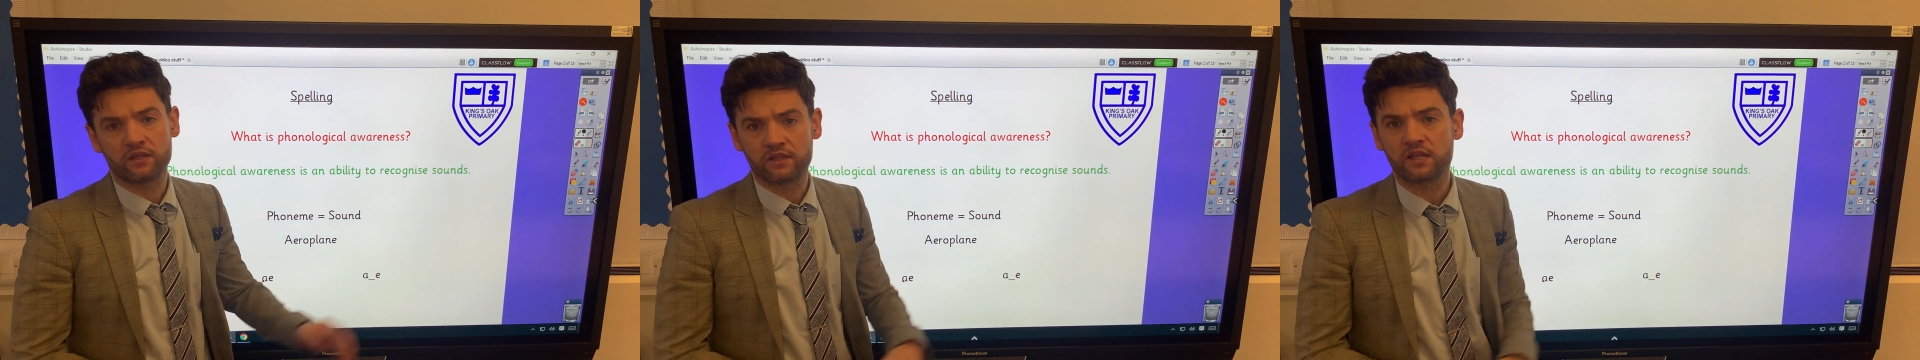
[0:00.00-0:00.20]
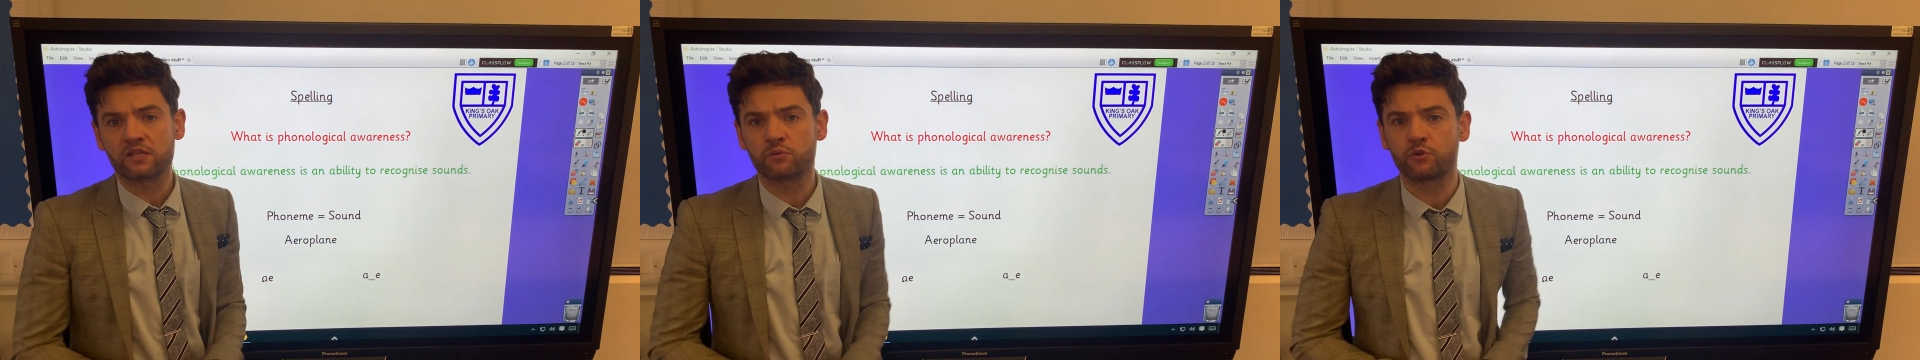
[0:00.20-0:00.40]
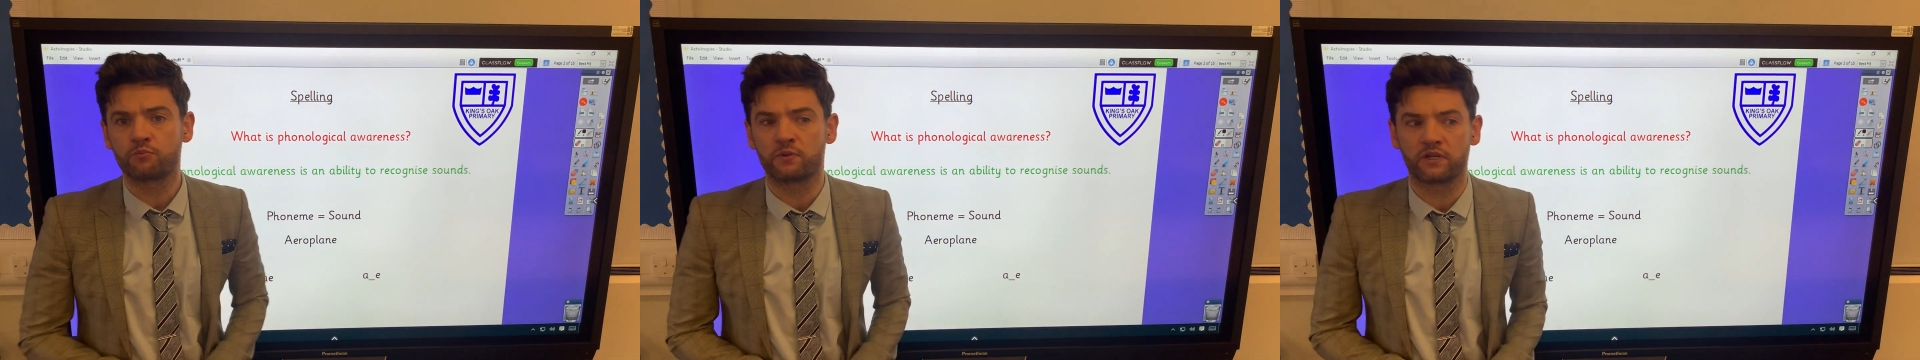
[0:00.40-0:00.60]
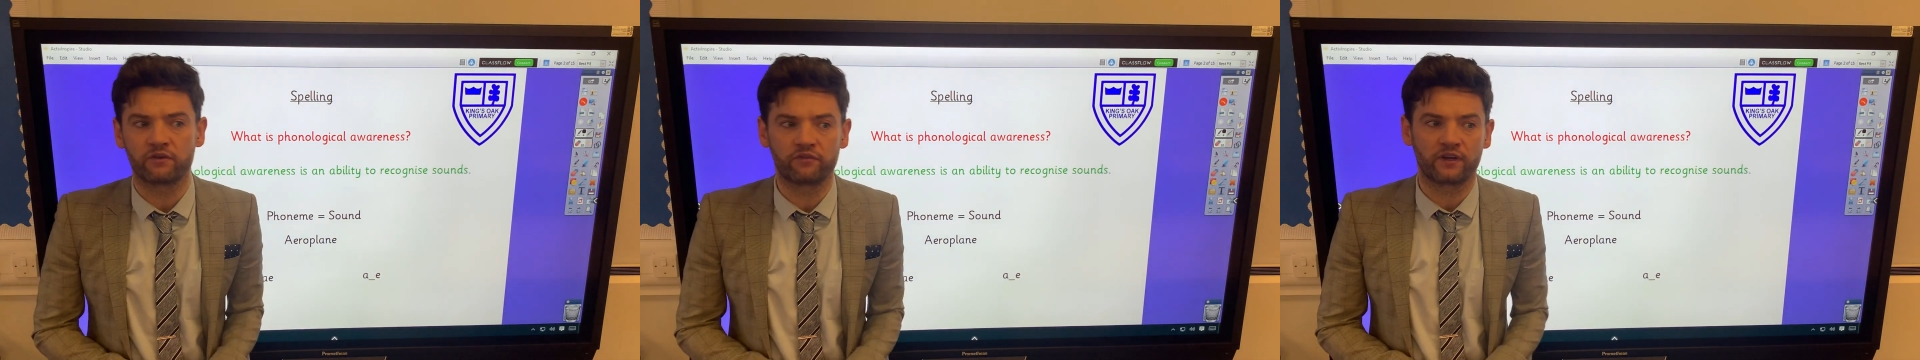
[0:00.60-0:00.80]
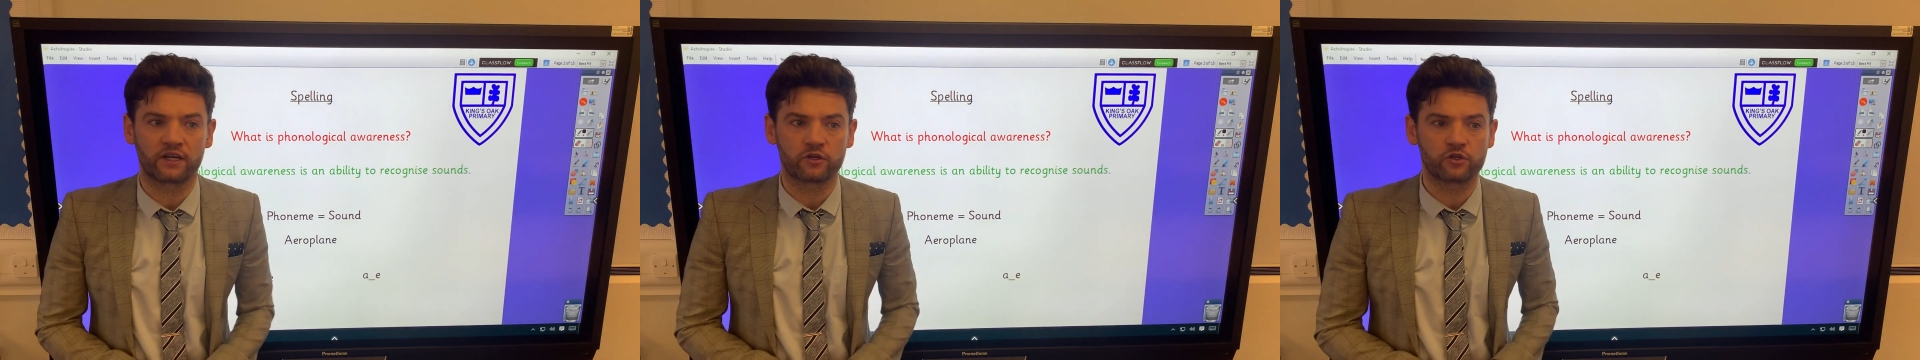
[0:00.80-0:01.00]
and this would be
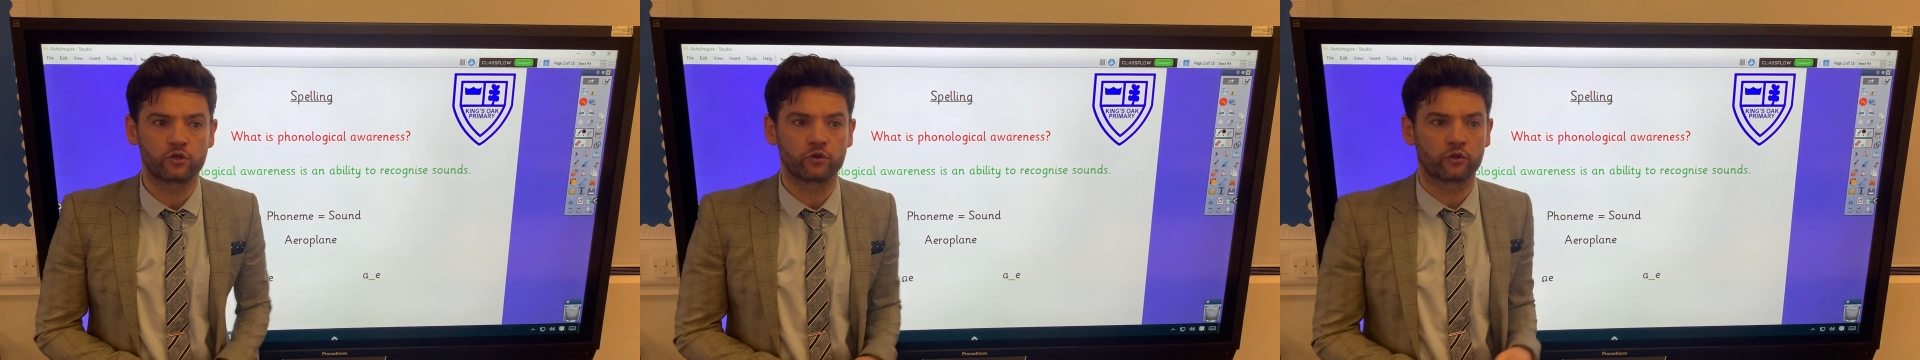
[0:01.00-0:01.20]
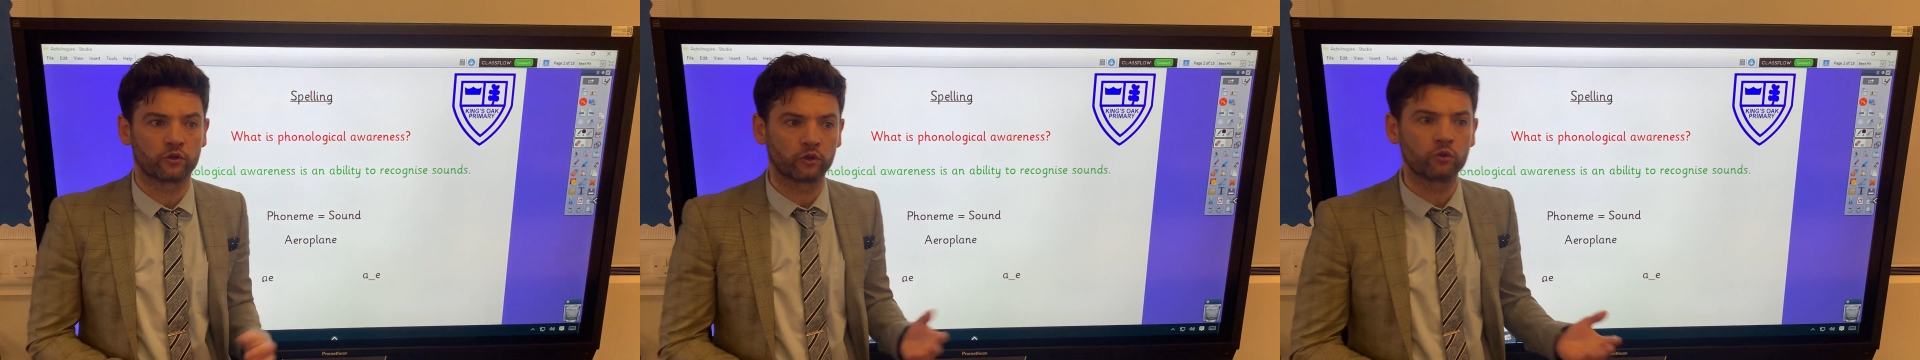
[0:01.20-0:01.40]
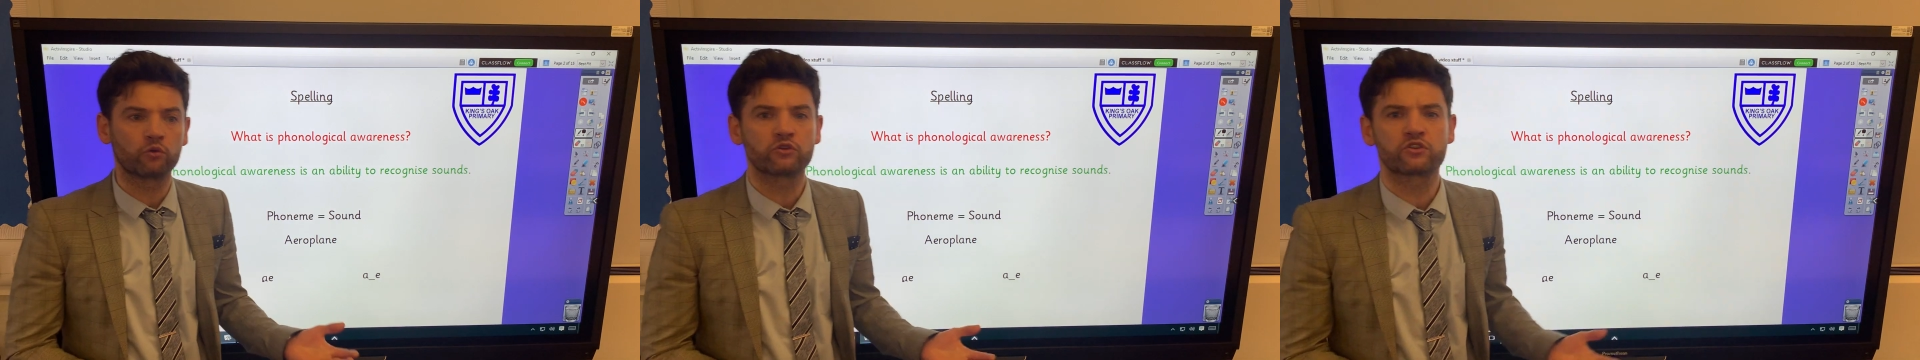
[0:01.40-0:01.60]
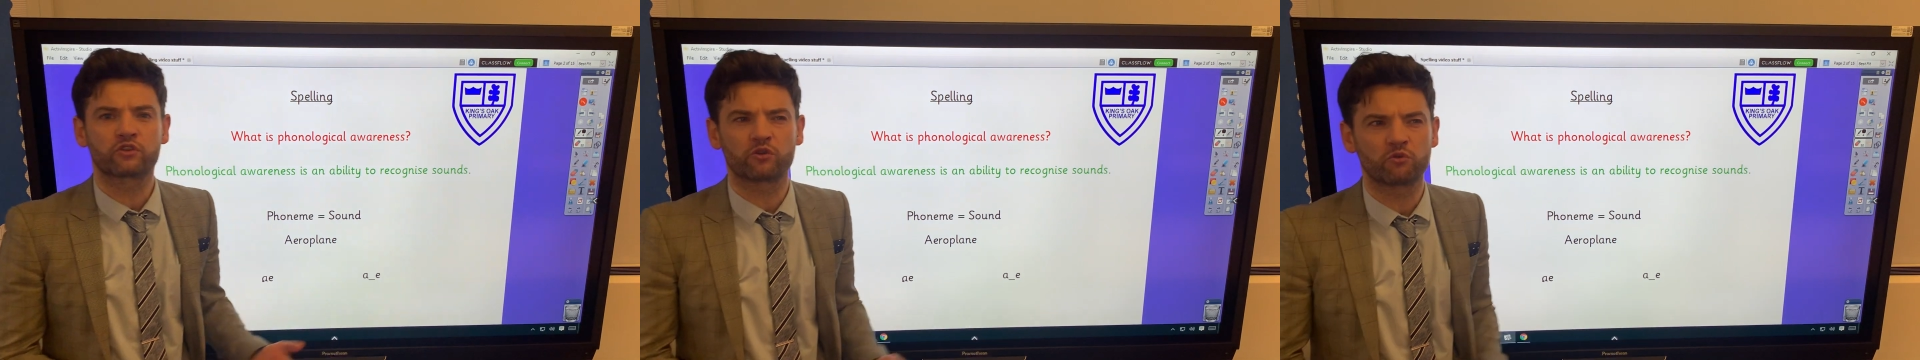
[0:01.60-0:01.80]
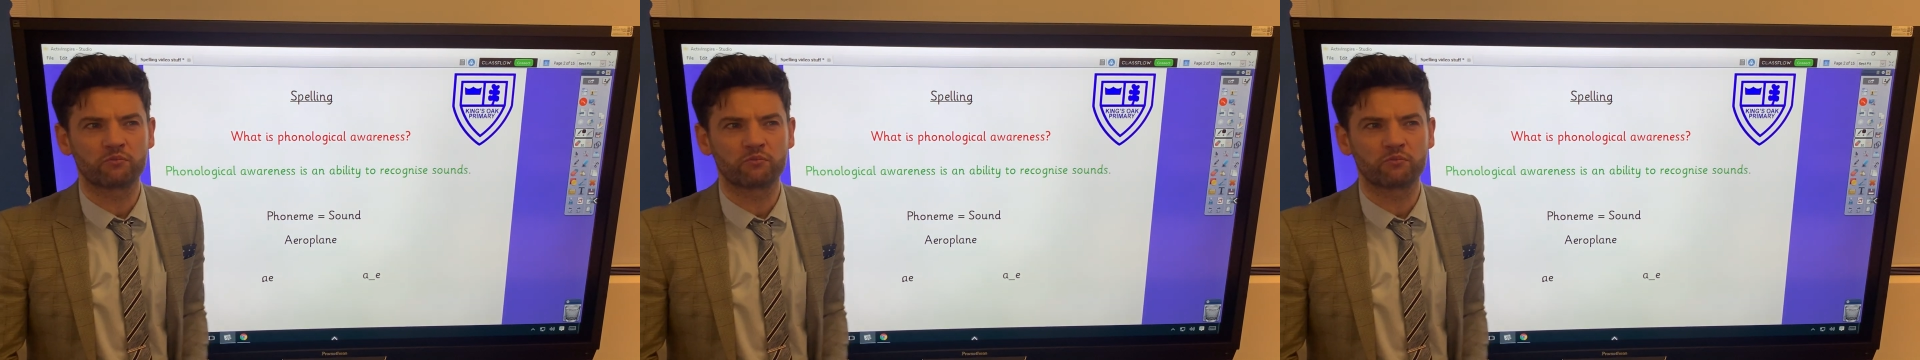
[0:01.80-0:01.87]
referred to in lower school